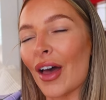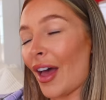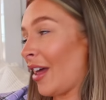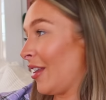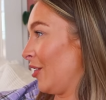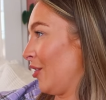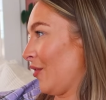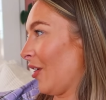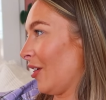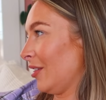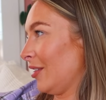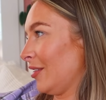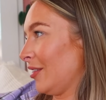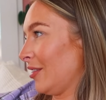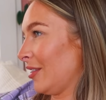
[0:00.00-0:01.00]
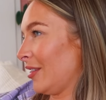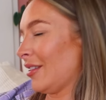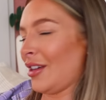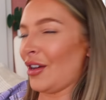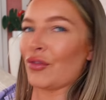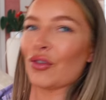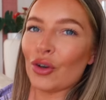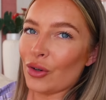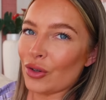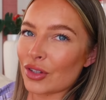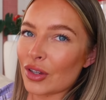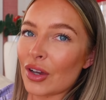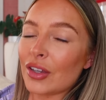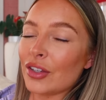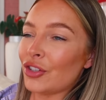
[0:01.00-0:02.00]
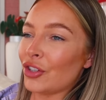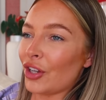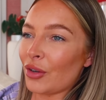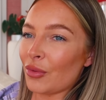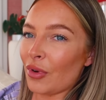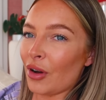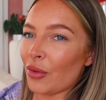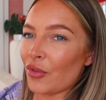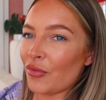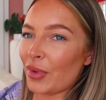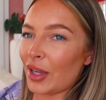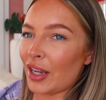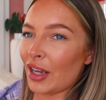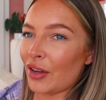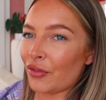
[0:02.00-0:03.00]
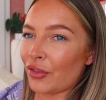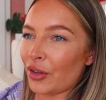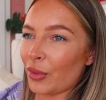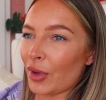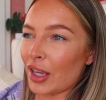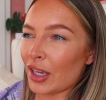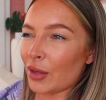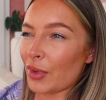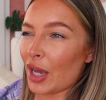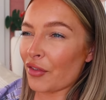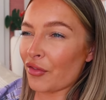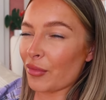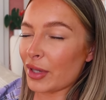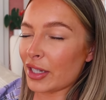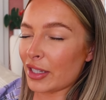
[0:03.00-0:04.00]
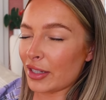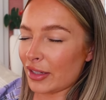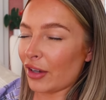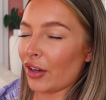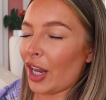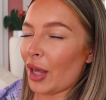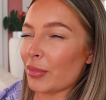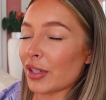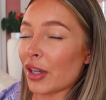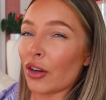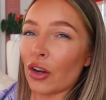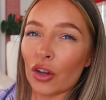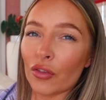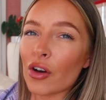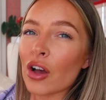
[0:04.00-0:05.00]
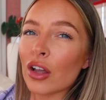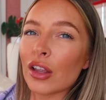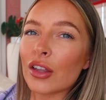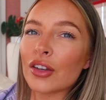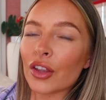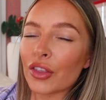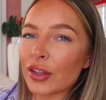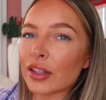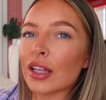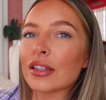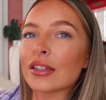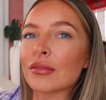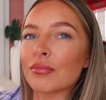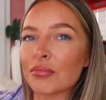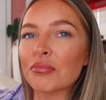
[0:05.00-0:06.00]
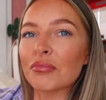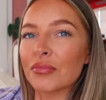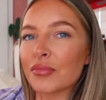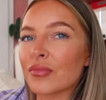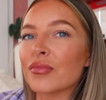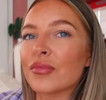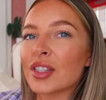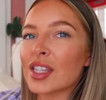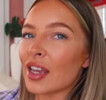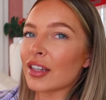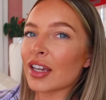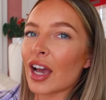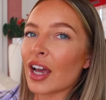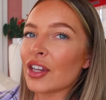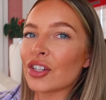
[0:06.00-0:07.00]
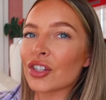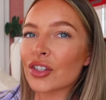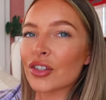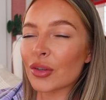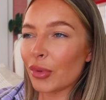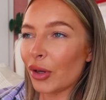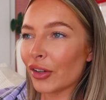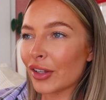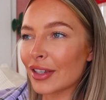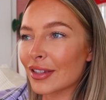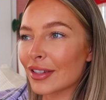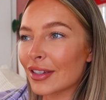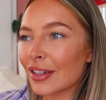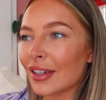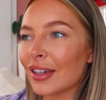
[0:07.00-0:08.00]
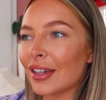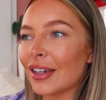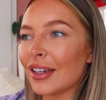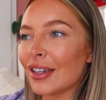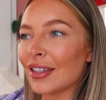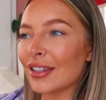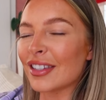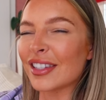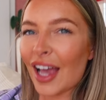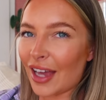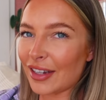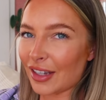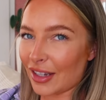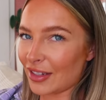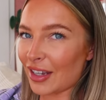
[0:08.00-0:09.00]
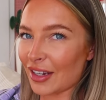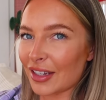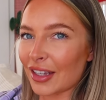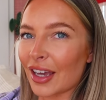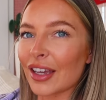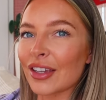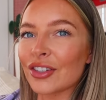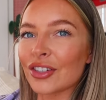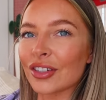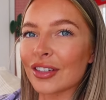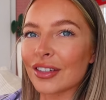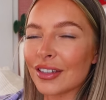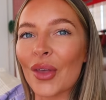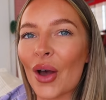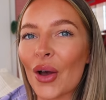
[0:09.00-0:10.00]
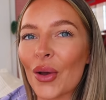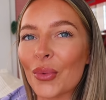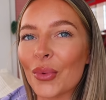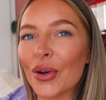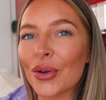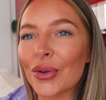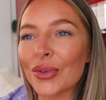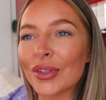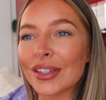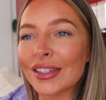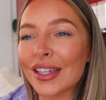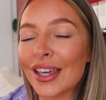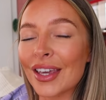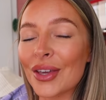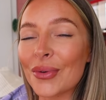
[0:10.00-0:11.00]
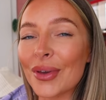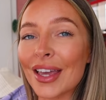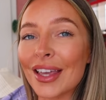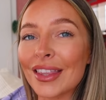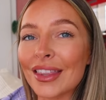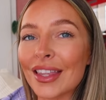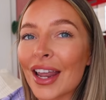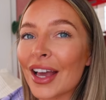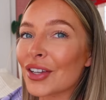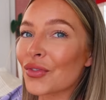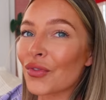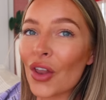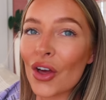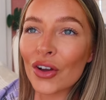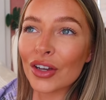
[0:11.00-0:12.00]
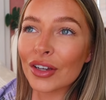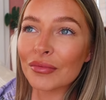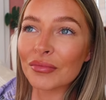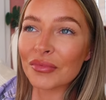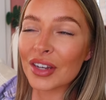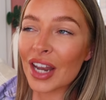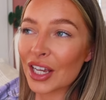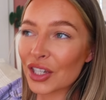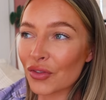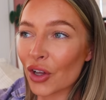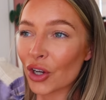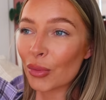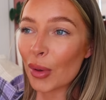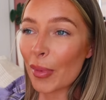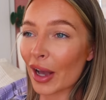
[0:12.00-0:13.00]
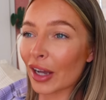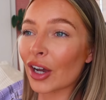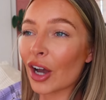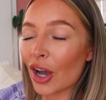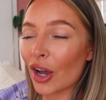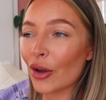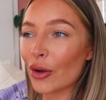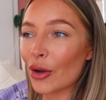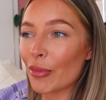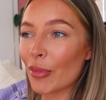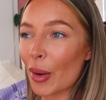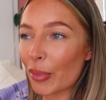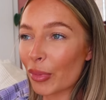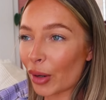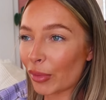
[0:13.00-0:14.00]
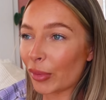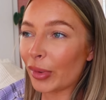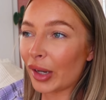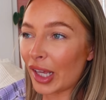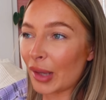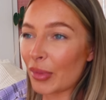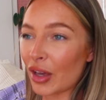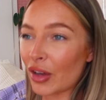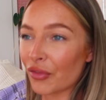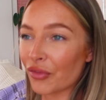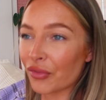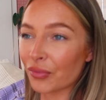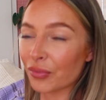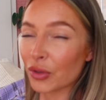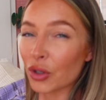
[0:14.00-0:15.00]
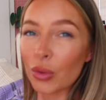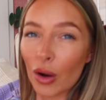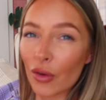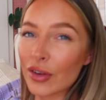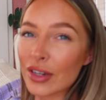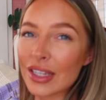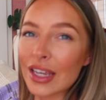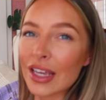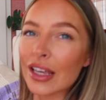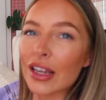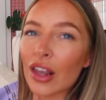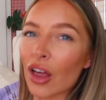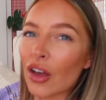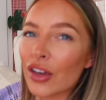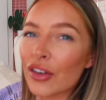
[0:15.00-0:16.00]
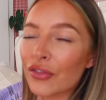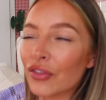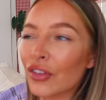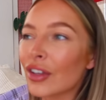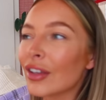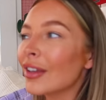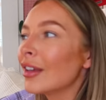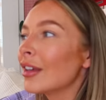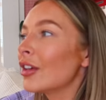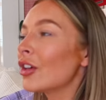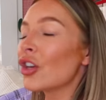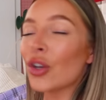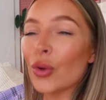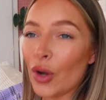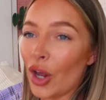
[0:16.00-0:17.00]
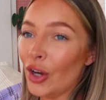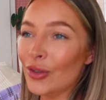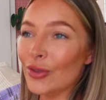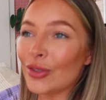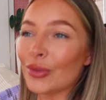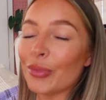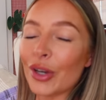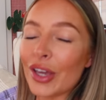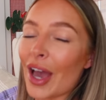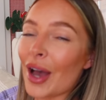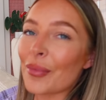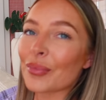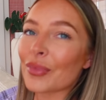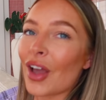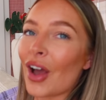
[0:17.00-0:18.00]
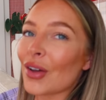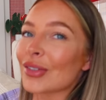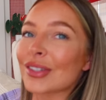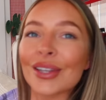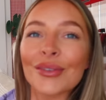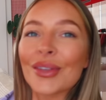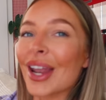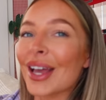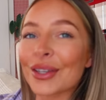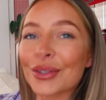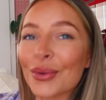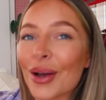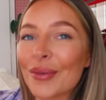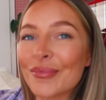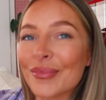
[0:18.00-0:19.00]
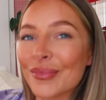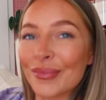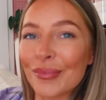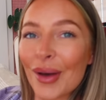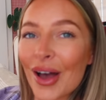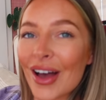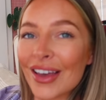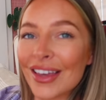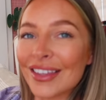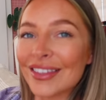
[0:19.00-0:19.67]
And Love Island, of course. Do you know what? We've been here for a week and we haven't missed a single episode of Love Island. I think that's dedication, to be honest. Sad and dedication. I will see you in the next vlog. Next vlog will be back at home, probably a bit of quarantine life, who knows, but yeah, I'll see you in the next one. Bye.